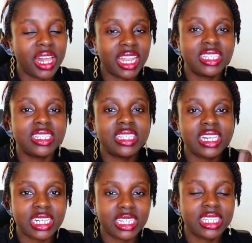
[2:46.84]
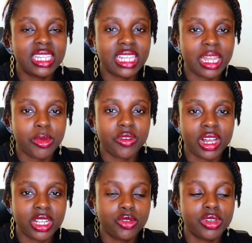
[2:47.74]
Binance is increasing the number of
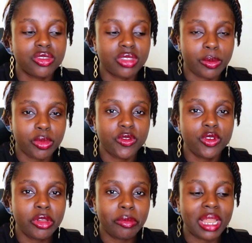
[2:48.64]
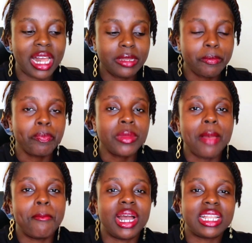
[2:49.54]
altcoins on their portfolio plan,
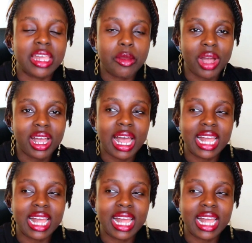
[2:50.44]
but they work